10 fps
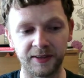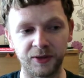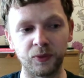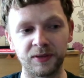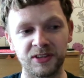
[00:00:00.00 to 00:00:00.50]

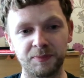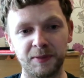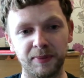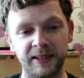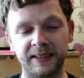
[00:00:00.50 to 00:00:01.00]
you want to be
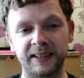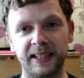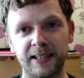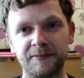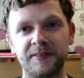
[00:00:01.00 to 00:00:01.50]
playing it
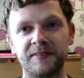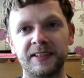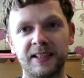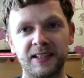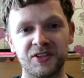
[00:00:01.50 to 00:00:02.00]
after the
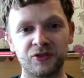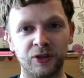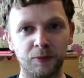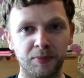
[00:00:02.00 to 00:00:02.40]
dice roll,